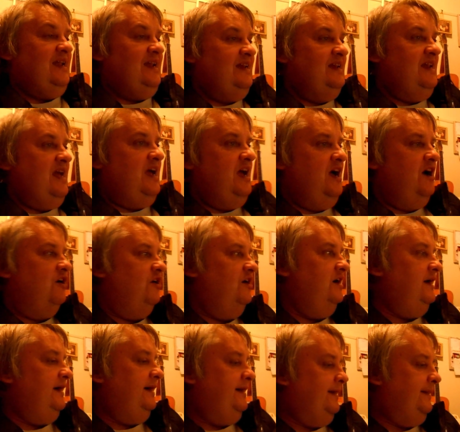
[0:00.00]
Now
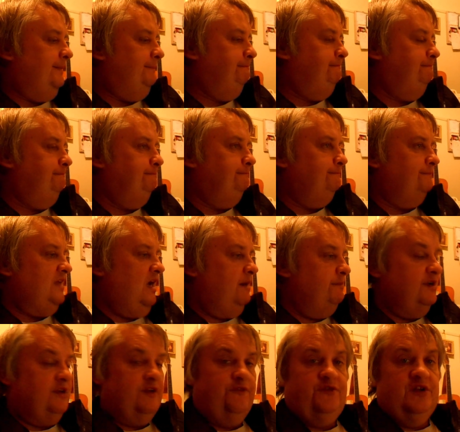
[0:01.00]
I'm
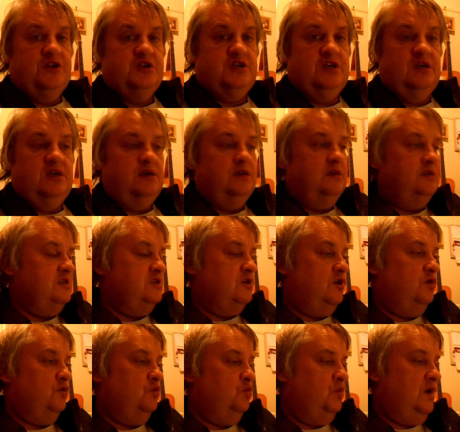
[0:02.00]
gonna finish here.
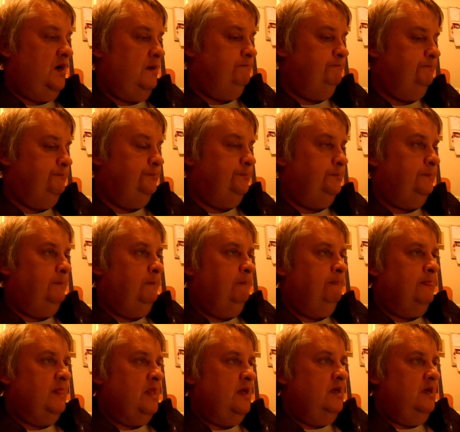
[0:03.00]
So
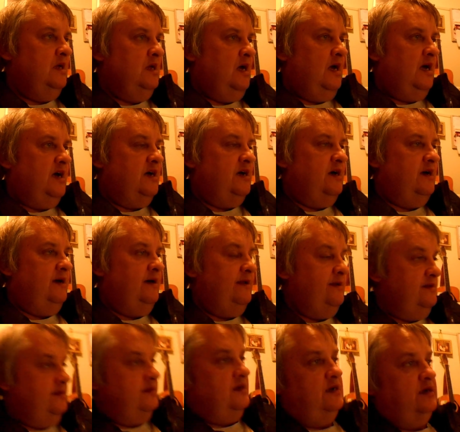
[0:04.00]
as
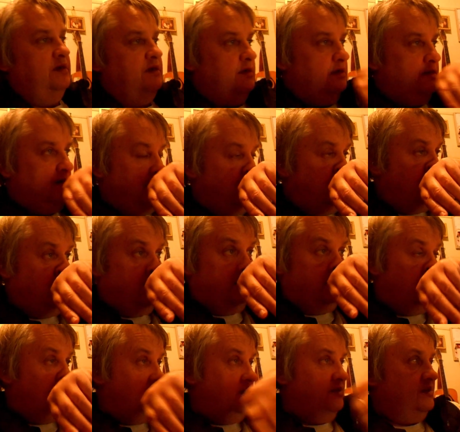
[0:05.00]
I
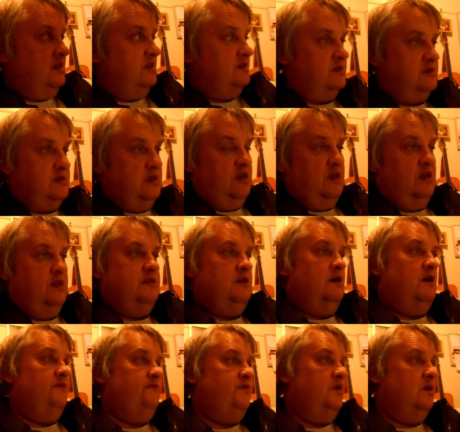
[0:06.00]
said, anything
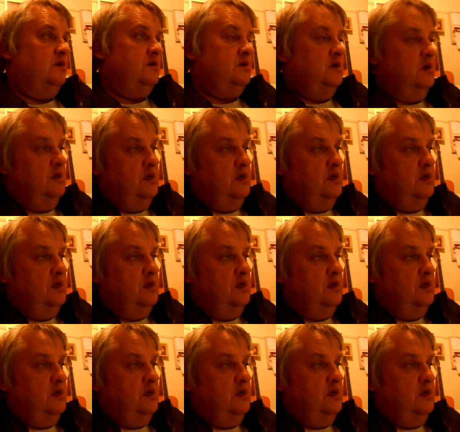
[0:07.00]
I vlog